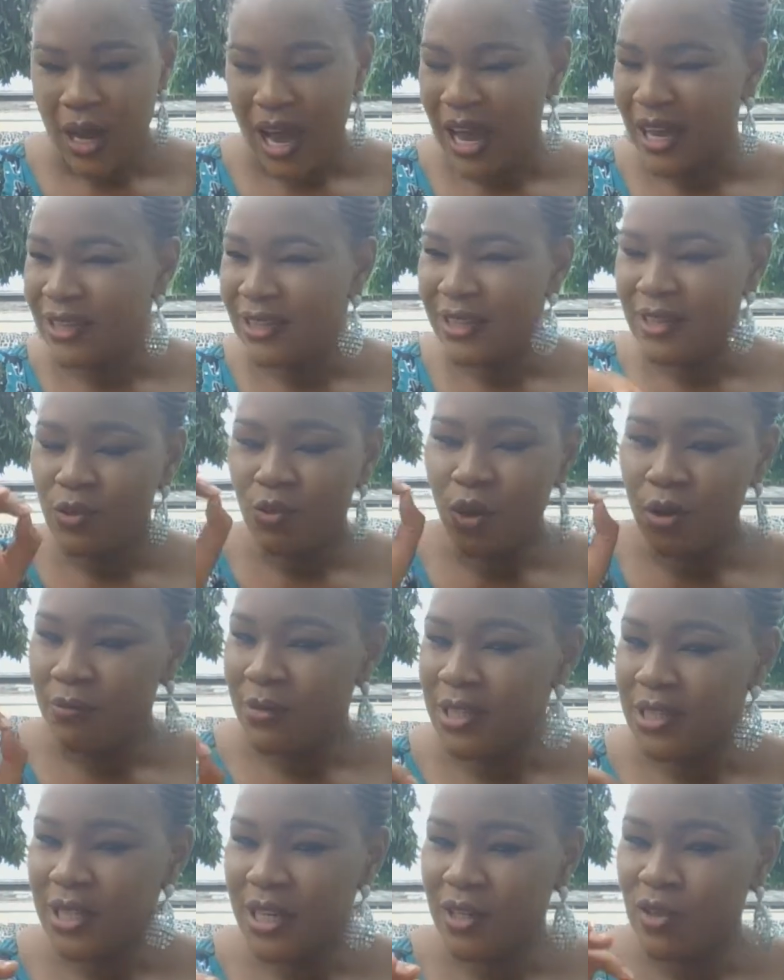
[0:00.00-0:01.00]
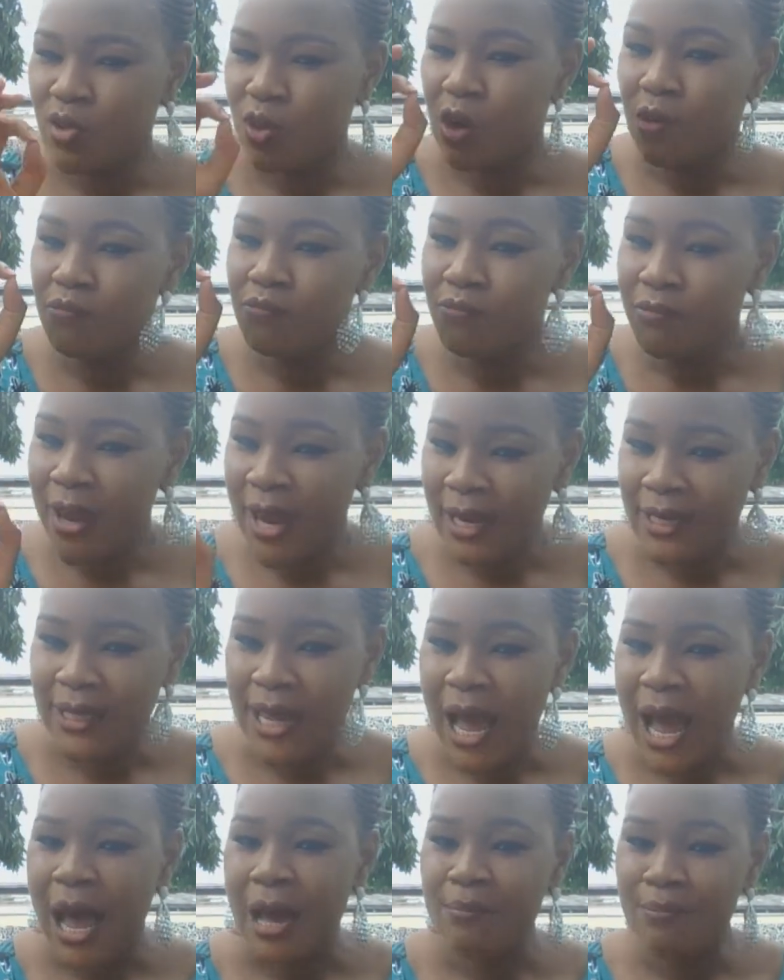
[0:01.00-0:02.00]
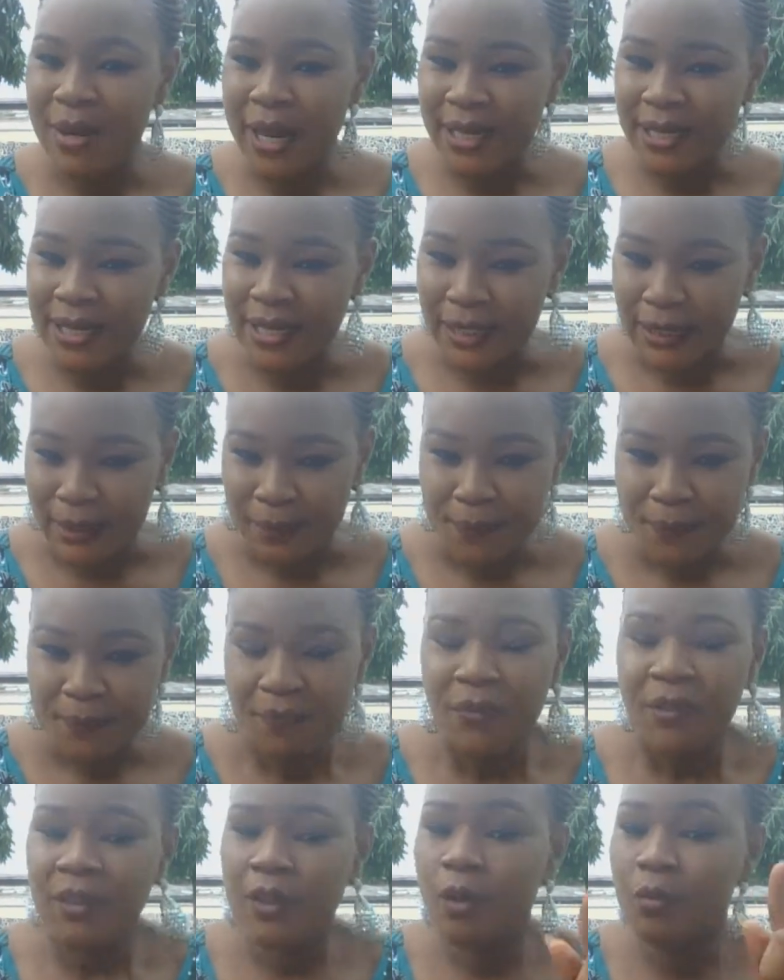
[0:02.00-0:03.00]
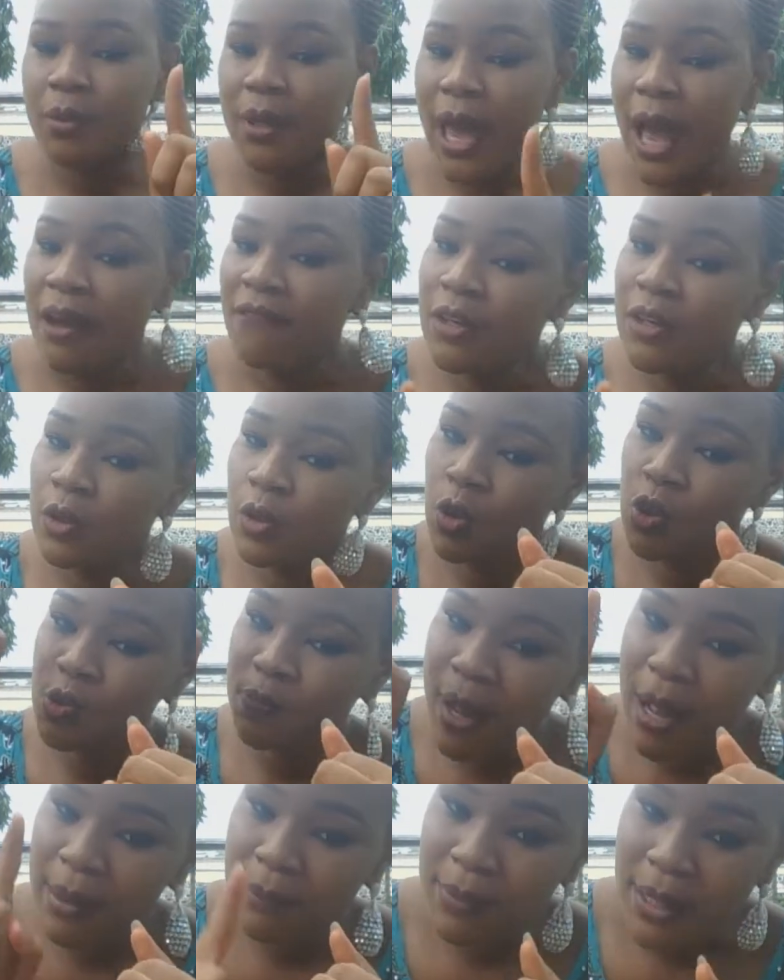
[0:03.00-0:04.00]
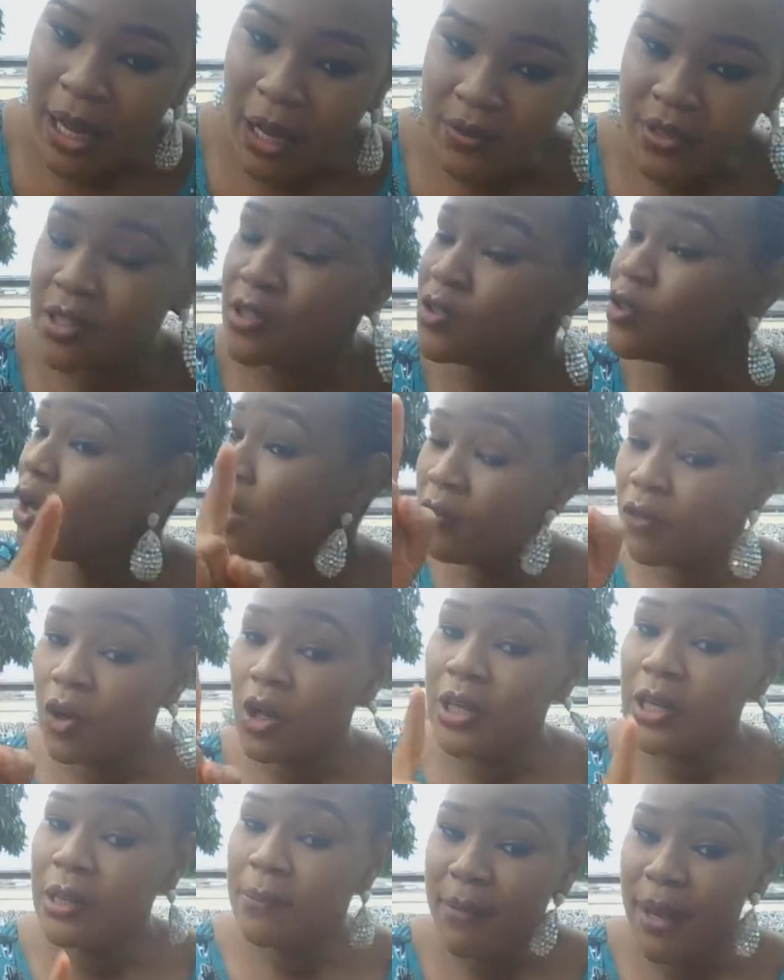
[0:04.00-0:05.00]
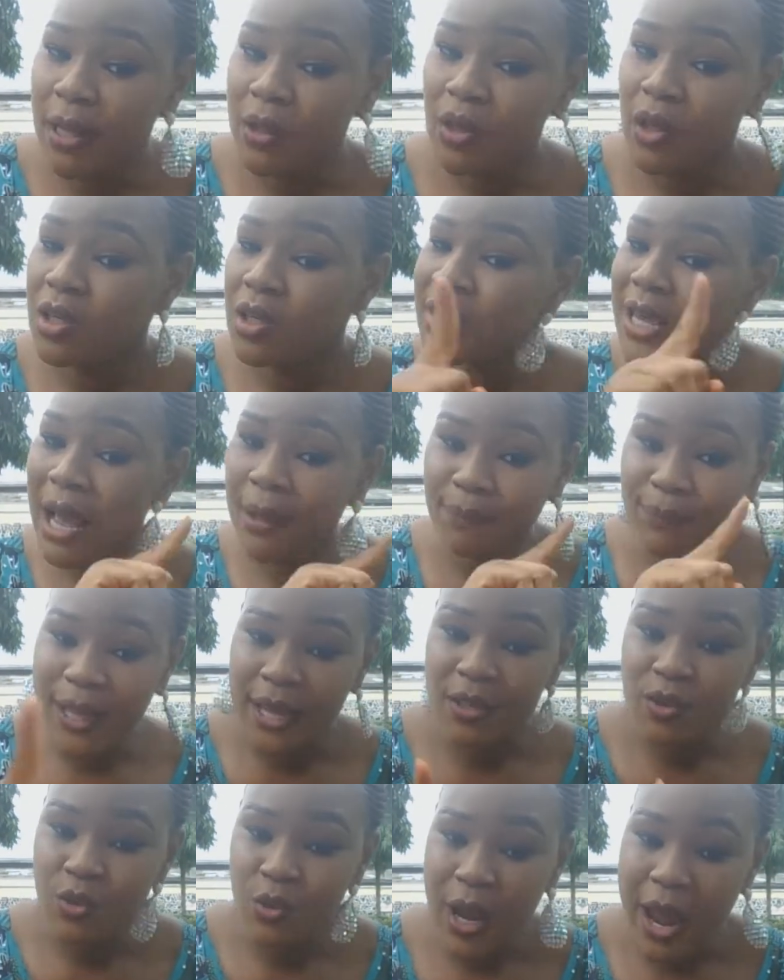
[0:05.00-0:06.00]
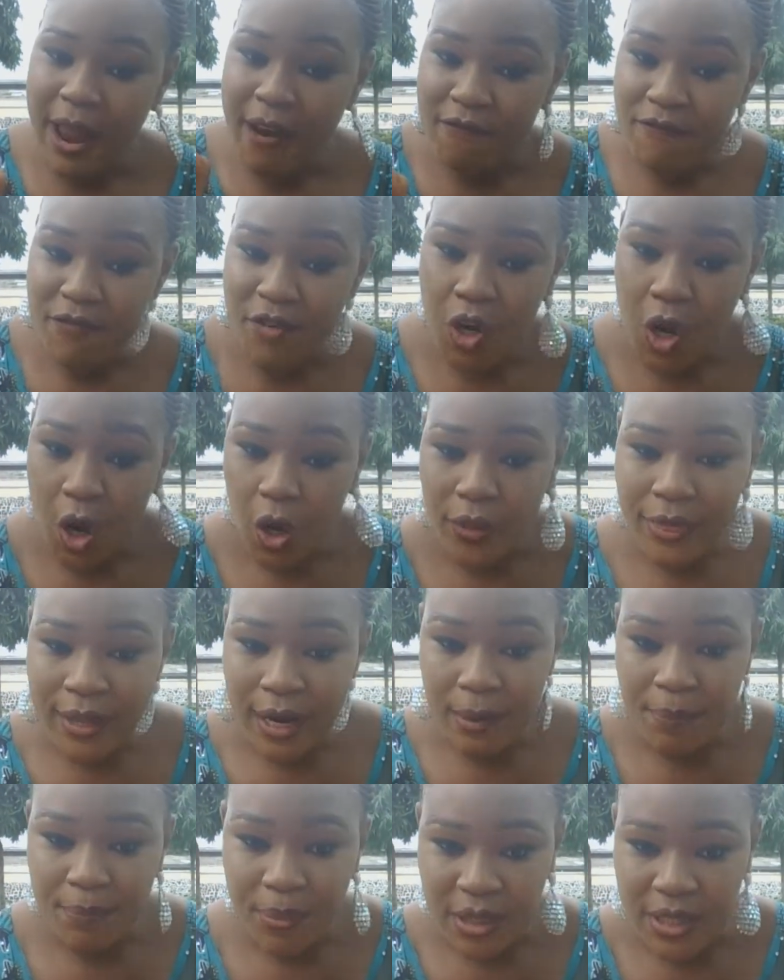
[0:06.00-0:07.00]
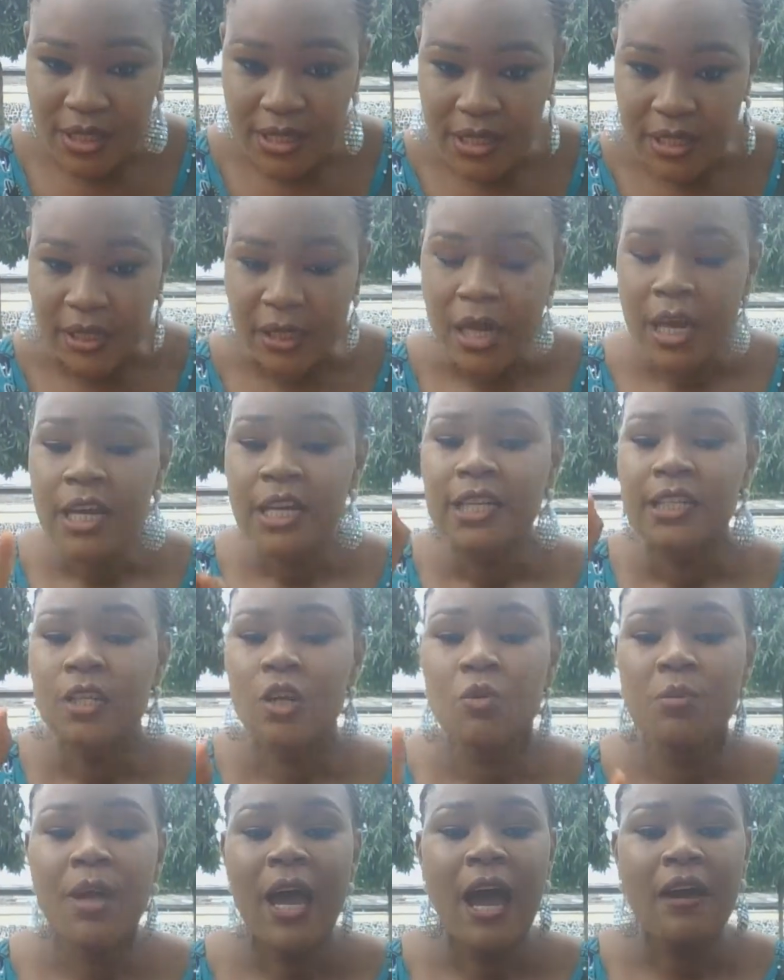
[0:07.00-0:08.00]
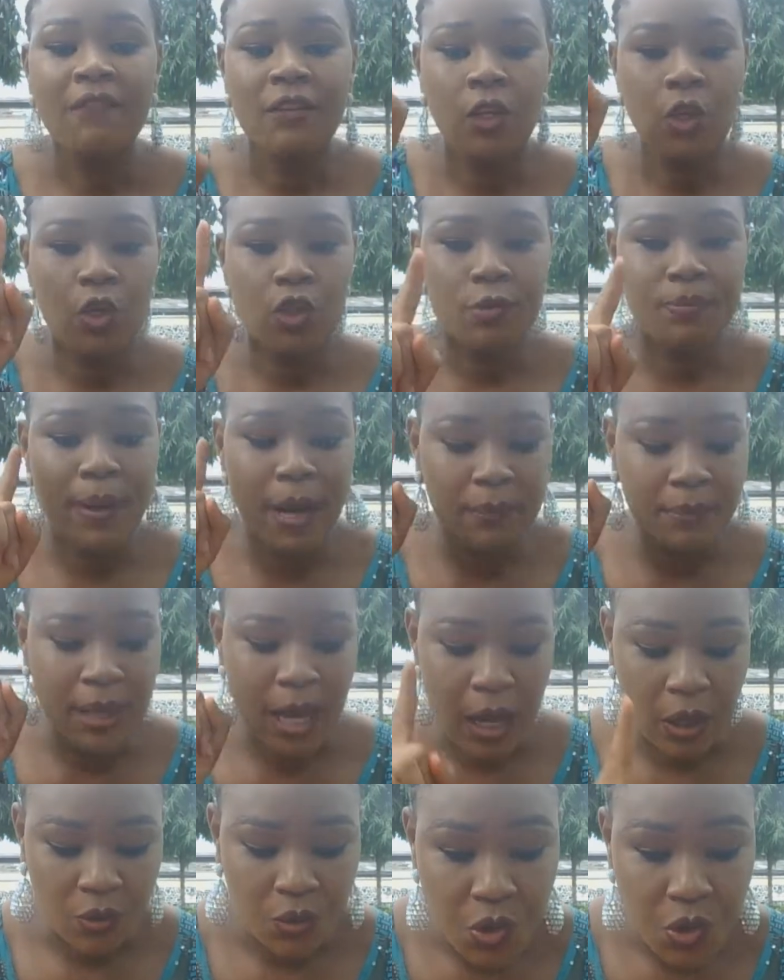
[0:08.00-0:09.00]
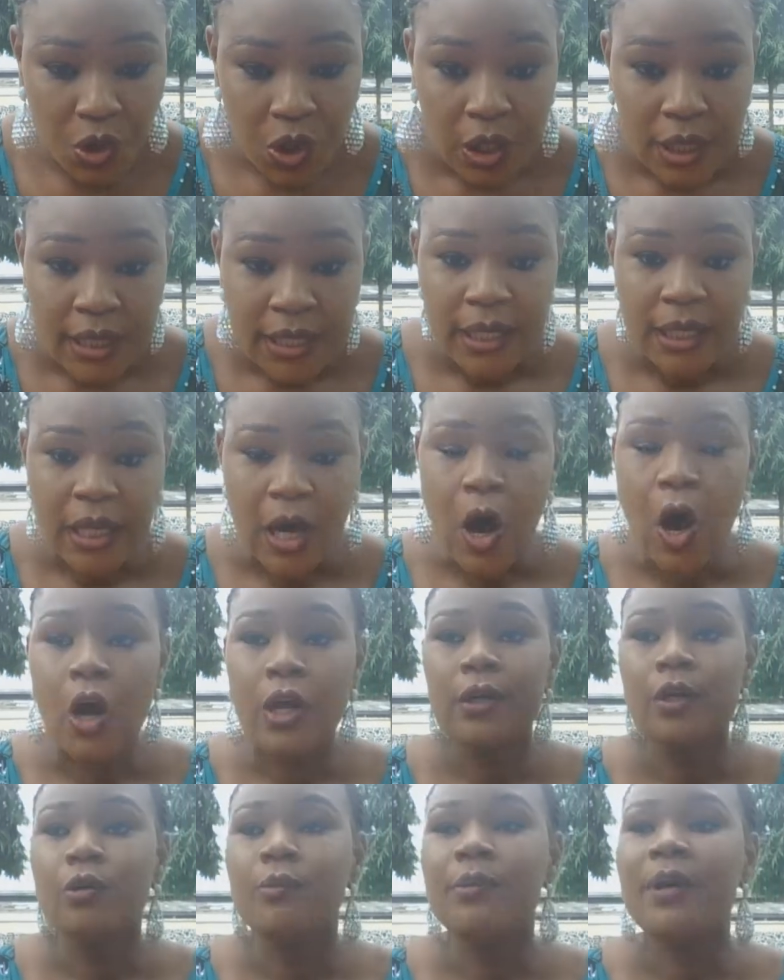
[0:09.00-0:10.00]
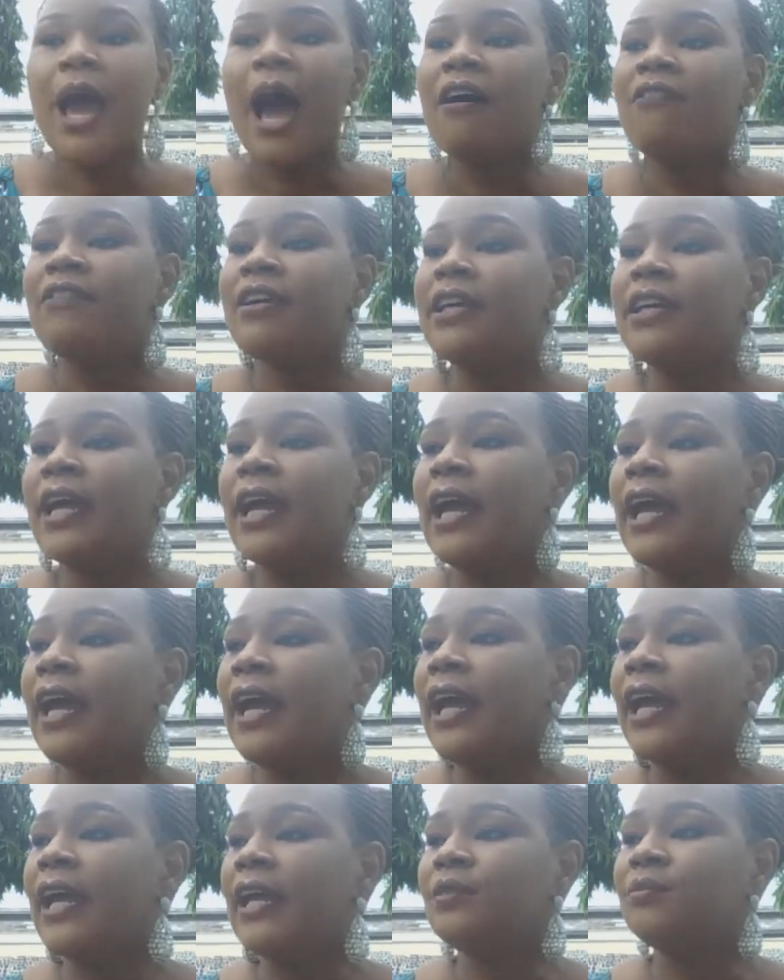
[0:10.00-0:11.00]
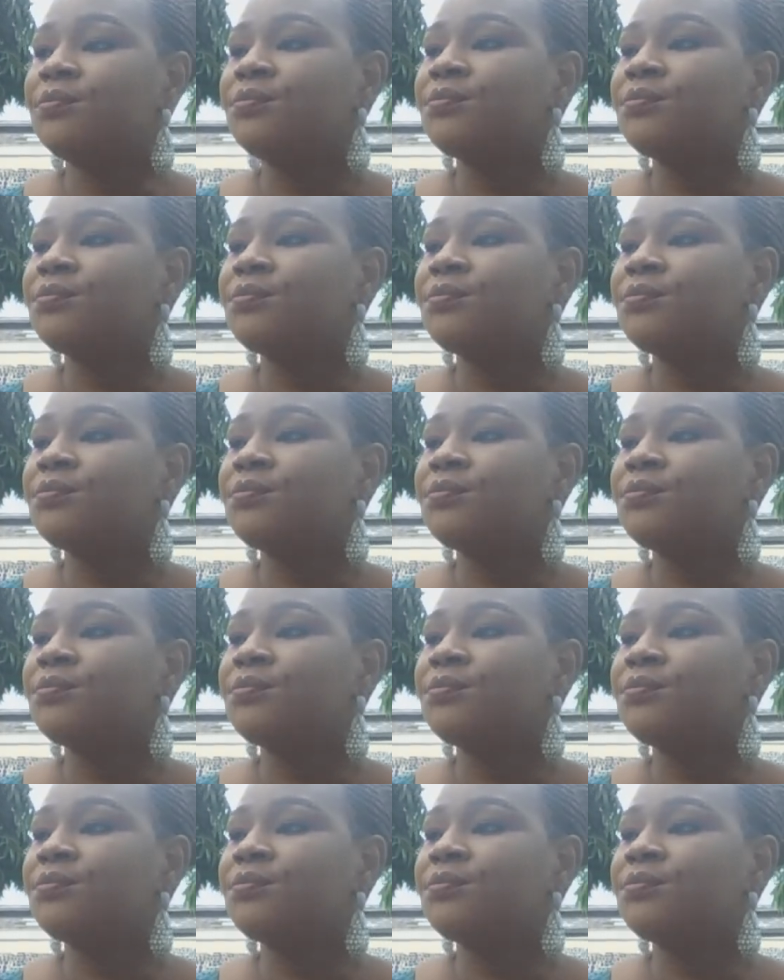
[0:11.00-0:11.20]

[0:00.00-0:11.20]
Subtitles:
And there's one mistake some men are making. They'll be having low sperm count. Even if only men, it applies to every other person. They'll be having low sperm count, or they'll be having a